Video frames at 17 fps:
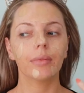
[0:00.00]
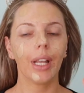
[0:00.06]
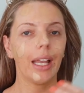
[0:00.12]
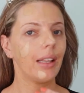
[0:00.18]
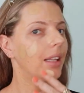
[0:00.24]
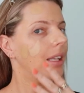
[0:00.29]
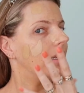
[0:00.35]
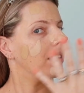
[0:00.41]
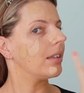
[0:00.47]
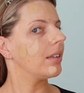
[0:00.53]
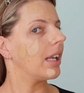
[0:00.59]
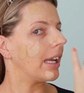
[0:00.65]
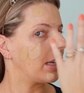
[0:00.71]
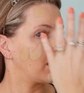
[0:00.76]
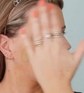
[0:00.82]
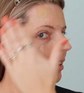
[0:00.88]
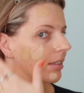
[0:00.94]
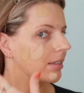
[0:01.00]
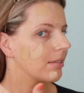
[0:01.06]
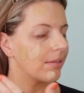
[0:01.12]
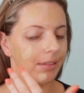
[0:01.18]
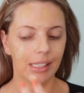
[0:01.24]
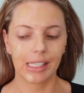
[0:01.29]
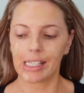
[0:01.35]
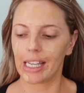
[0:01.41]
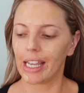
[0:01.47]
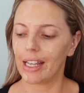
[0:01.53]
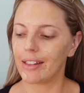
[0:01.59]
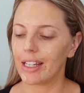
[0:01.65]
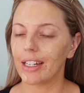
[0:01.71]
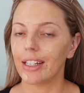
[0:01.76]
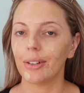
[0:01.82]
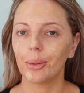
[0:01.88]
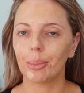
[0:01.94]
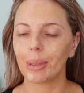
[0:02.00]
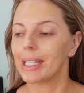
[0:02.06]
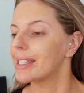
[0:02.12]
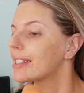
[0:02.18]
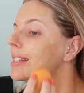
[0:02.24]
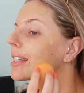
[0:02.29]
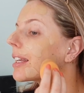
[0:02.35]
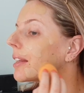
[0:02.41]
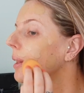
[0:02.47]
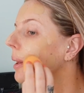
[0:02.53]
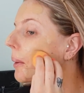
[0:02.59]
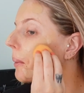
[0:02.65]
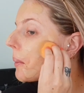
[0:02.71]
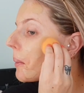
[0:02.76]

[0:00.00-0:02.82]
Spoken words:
and then yeah, you can see, and then it all blends together.